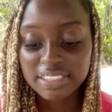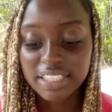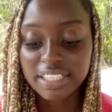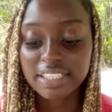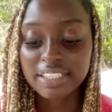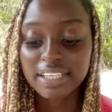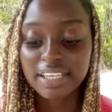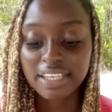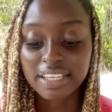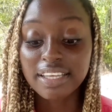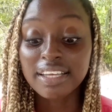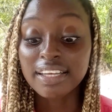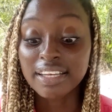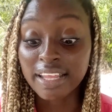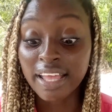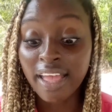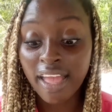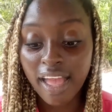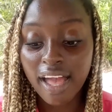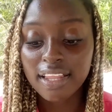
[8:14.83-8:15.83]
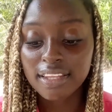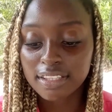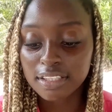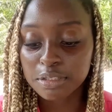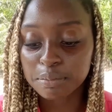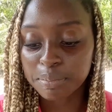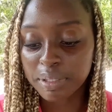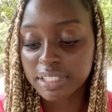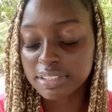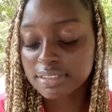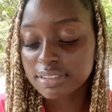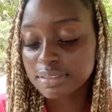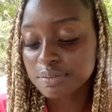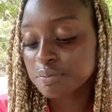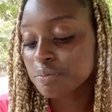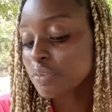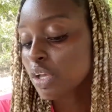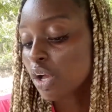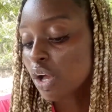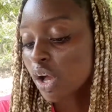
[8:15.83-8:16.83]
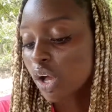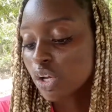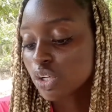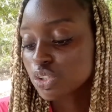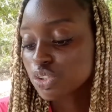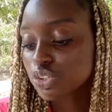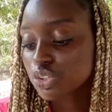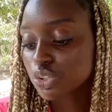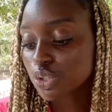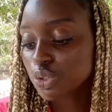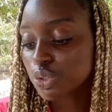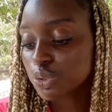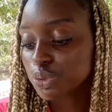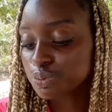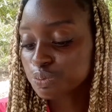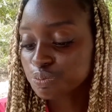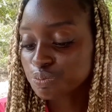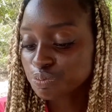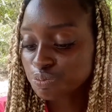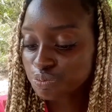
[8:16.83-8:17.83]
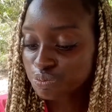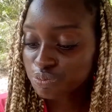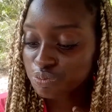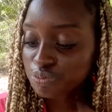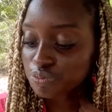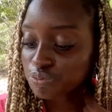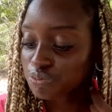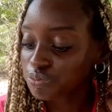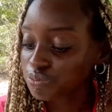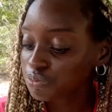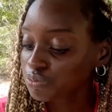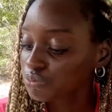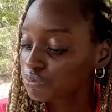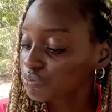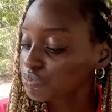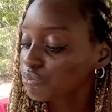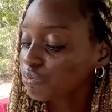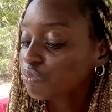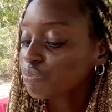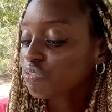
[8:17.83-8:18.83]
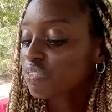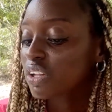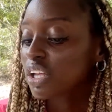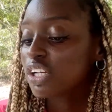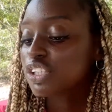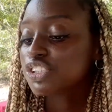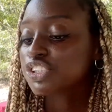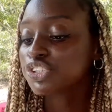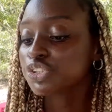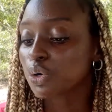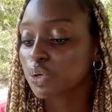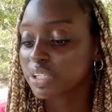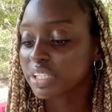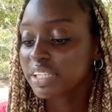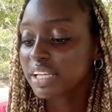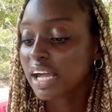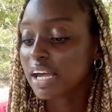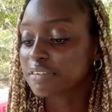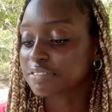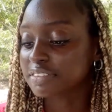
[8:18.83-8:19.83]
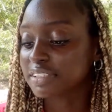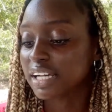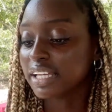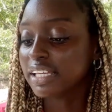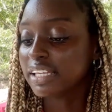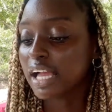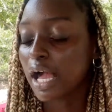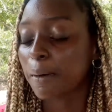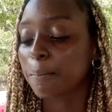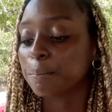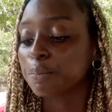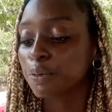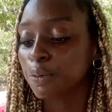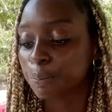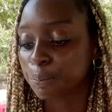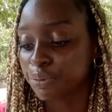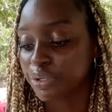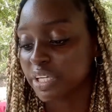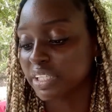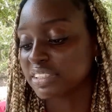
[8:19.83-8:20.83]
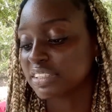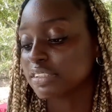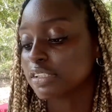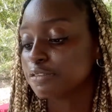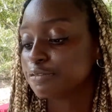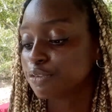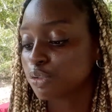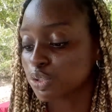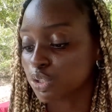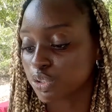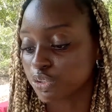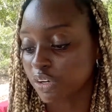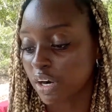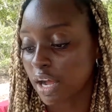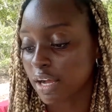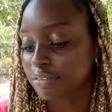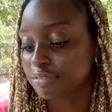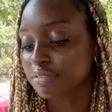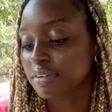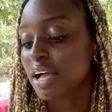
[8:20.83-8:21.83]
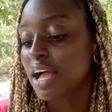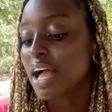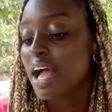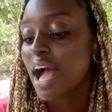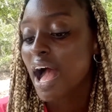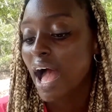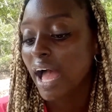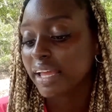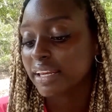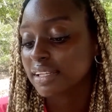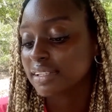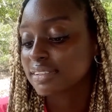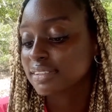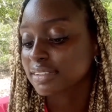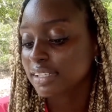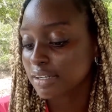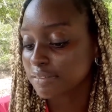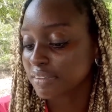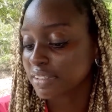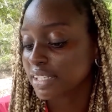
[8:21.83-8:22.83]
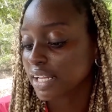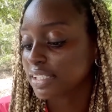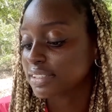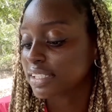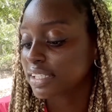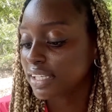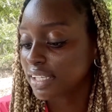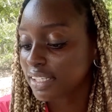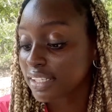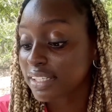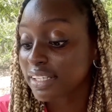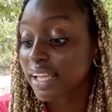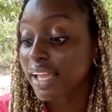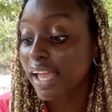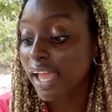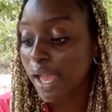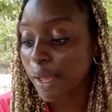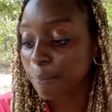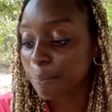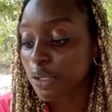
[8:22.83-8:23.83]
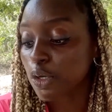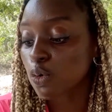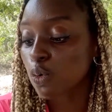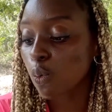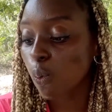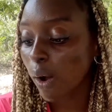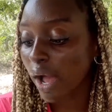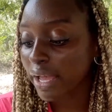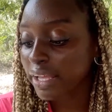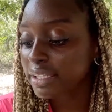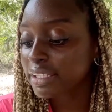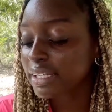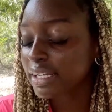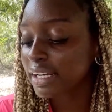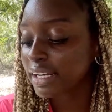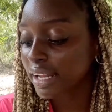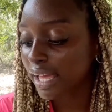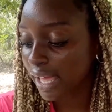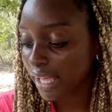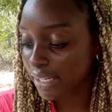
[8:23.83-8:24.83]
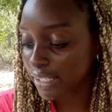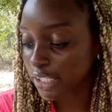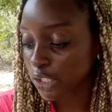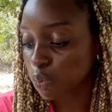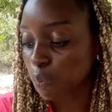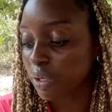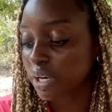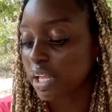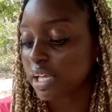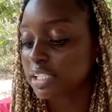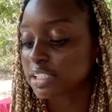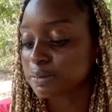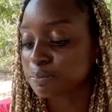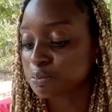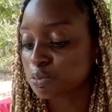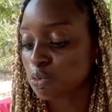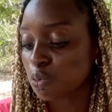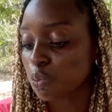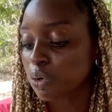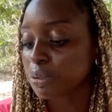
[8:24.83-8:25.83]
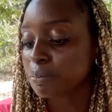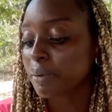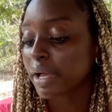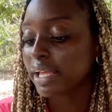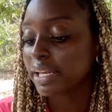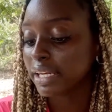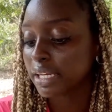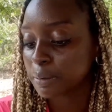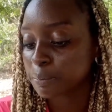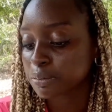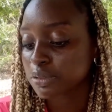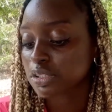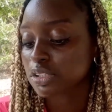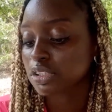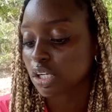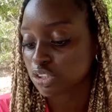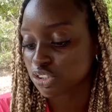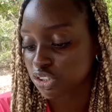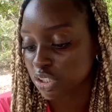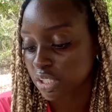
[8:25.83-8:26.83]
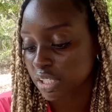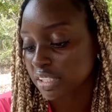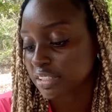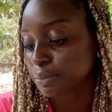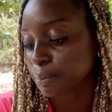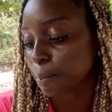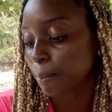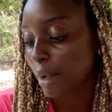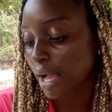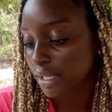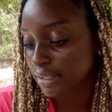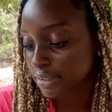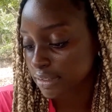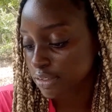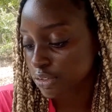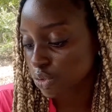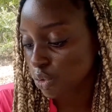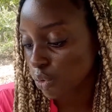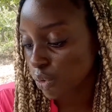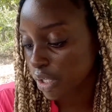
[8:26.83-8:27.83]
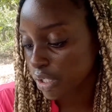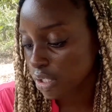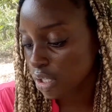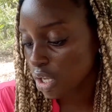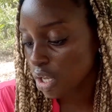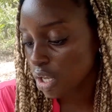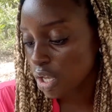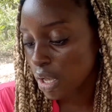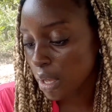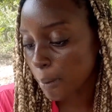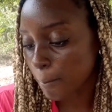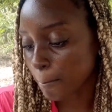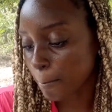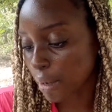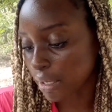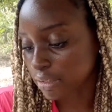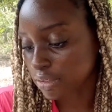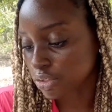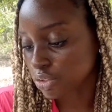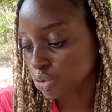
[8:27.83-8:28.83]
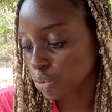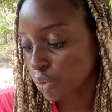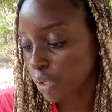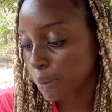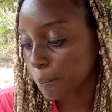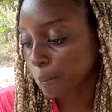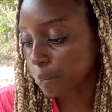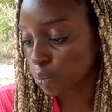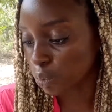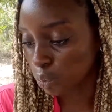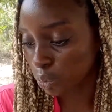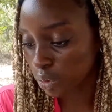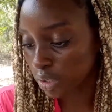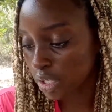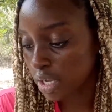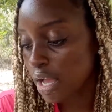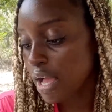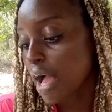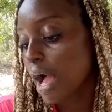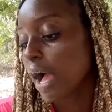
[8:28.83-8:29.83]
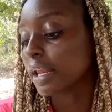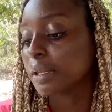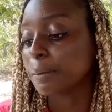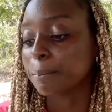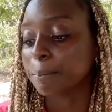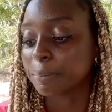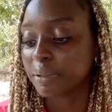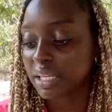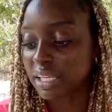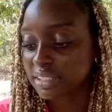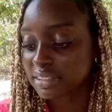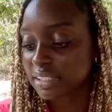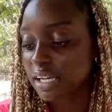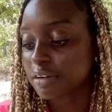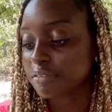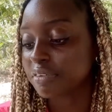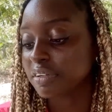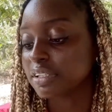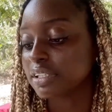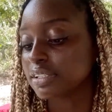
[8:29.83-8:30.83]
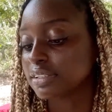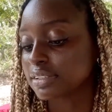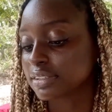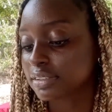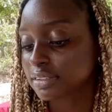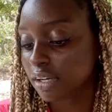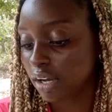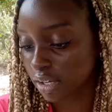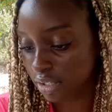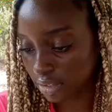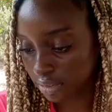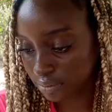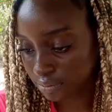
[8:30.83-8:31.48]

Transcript: He could hear a little bit. So shortly after he appropriated the phonograph, I discovered that he could hear me quite clearly when I spoke with my lips touching his mastoid bone at the base of the skull.